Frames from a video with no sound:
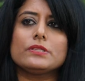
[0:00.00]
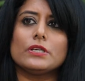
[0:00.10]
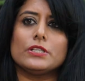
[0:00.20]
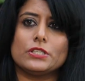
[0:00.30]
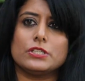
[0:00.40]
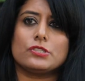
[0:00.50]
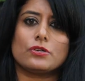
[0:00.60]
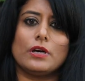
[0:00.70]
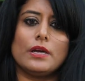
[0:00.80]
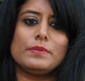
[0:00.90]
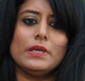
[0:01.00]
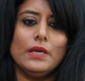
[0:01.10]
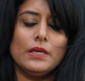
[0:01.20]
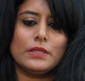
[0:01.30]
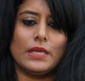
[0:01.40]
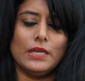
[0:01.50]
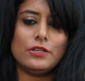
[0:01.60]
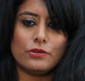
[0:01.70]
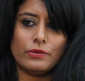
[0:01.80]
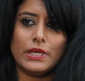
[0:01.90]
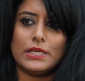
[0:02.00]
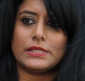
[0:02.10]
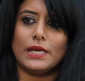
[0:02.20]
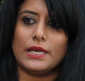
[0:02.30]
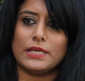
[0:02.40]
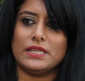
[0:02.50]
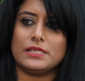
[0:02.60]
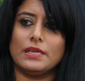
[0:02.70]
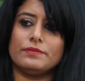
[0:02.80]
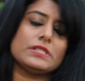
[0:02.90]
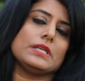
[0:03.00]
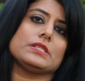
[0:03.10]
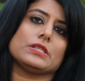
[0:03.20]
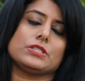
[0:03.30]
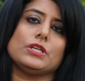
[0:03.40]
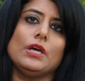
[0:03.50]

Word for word: the surgeon described the injuries and he'd never seen such